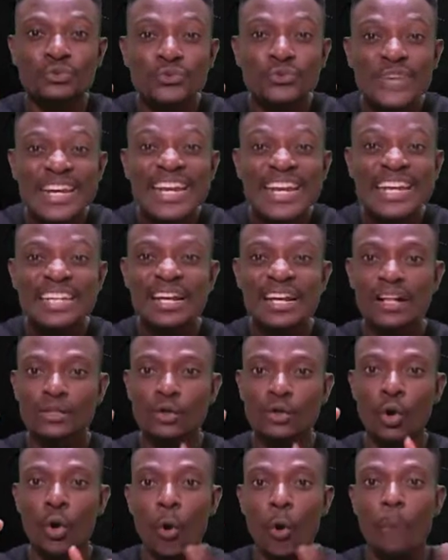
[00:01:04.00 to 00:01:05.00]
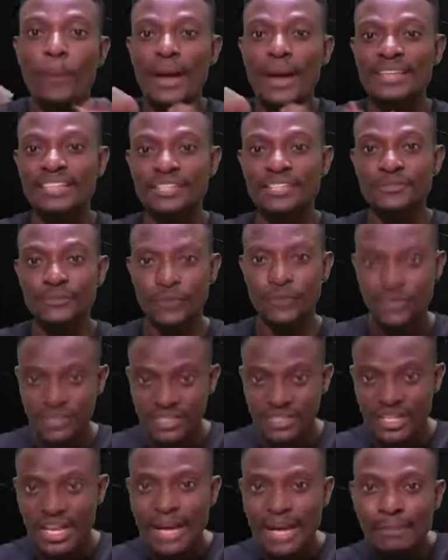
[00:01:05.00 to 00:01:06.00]
to read the whole passage
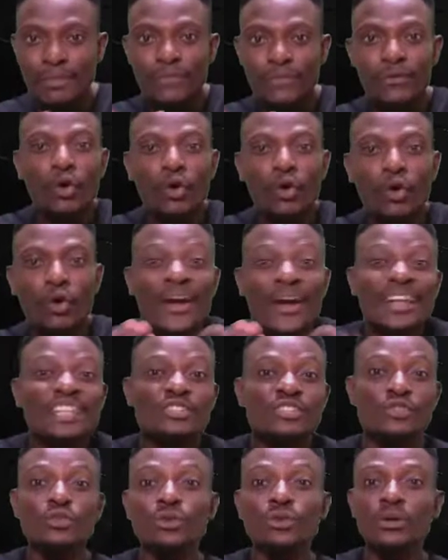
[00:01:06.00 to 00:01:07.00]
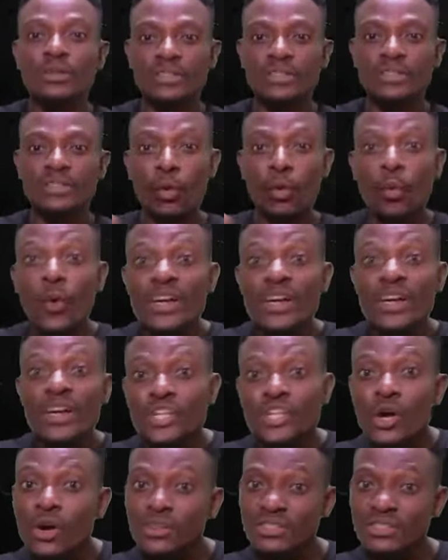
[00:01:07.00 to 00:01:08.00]
first before going to the
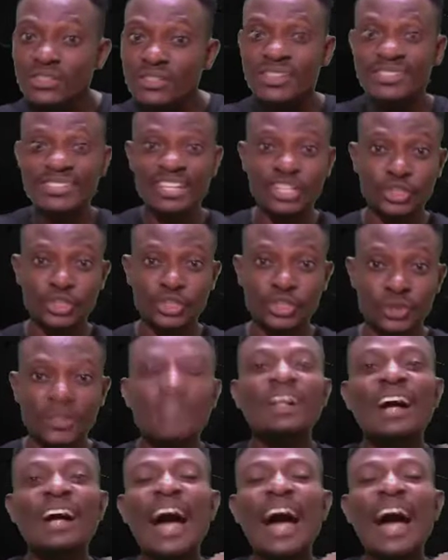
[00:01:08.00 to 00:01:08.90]
questions section.